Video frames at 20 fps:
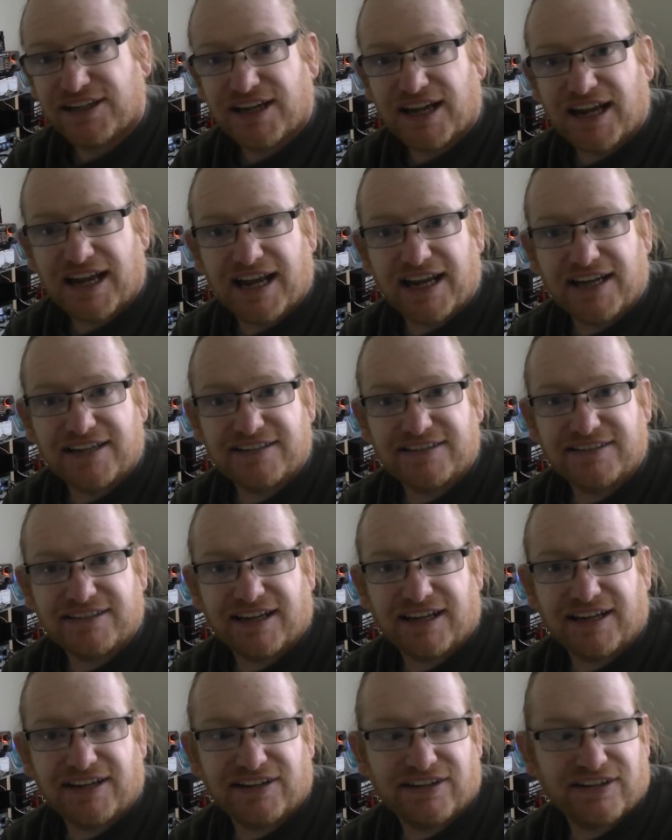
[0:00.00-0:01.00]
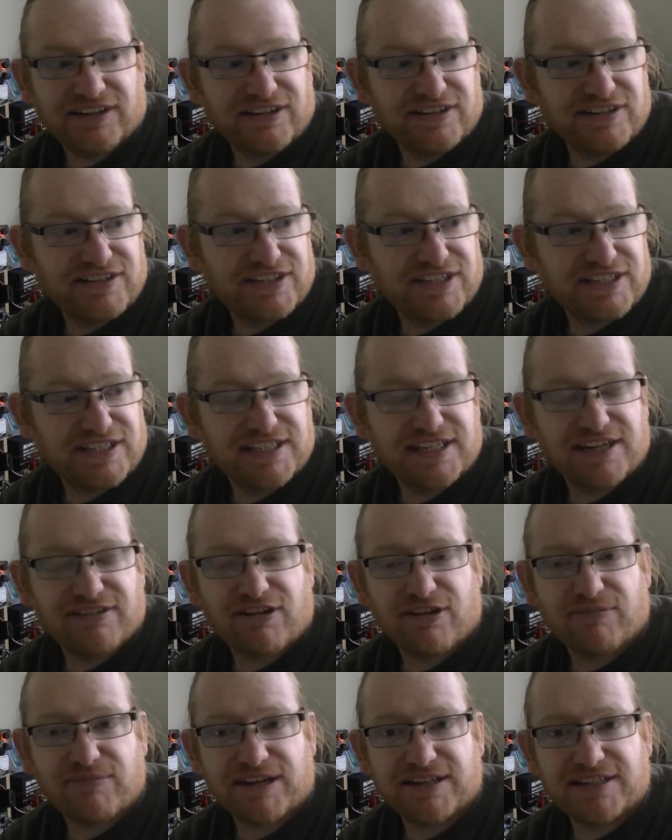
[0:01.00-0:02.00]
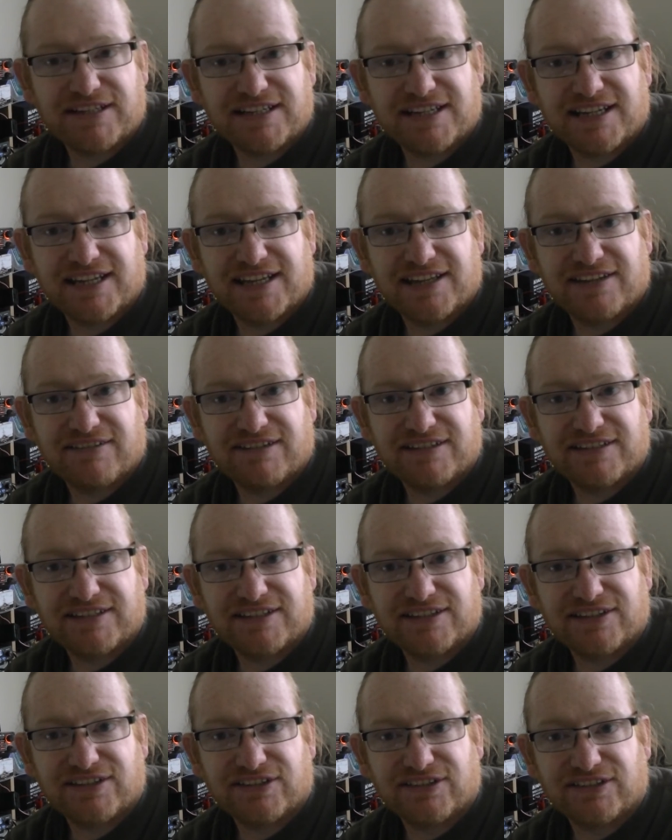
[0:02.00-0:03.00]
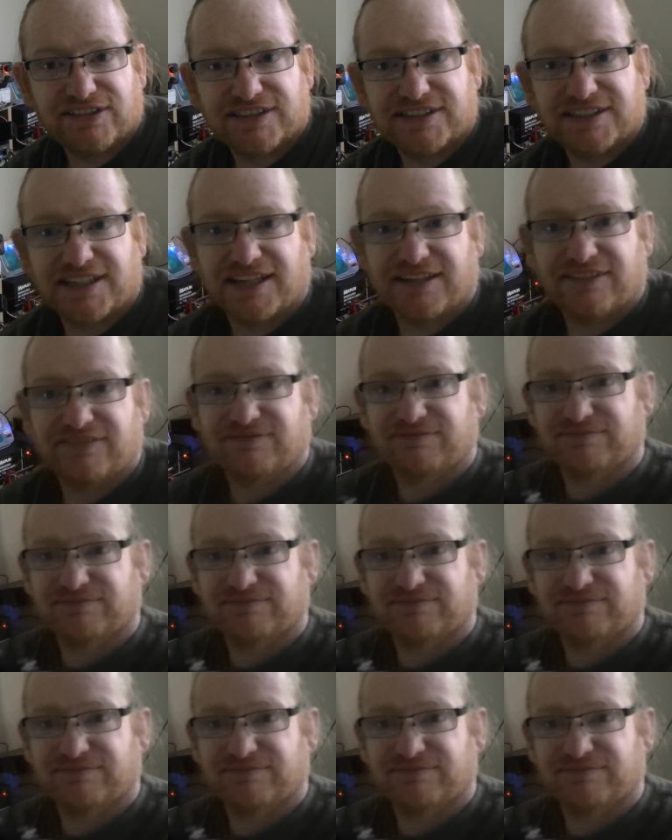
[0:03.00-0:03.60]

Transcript: I heard a G0, but I didn't hear the rest of the call sign.